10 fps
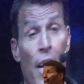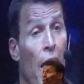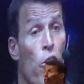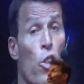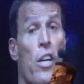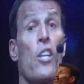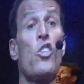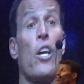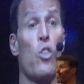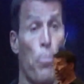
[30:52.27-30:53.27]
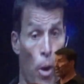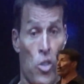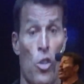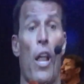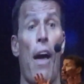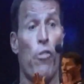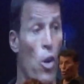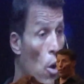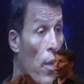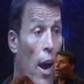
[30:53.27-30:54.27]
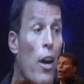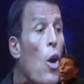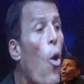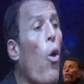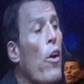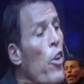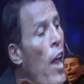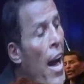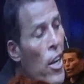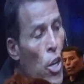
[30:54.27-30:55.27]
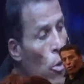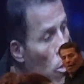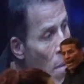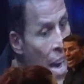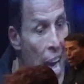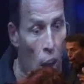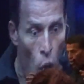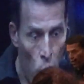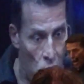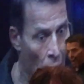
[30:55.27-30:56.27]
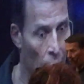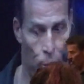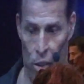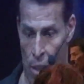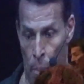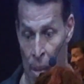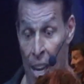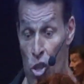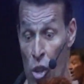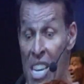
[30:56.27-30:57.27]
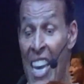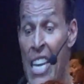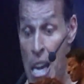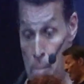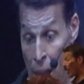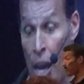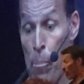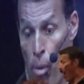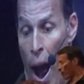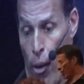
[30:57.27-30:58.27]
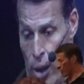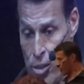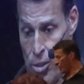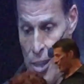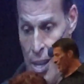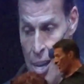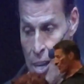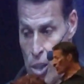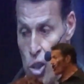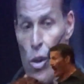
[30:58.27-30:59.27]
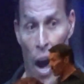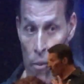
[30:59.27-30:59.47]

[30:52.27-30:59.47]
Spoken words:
If you're looking to change your personal life, go there. Or if you're not gonna do it with me, go sign up for something because you need to keep making progress. You got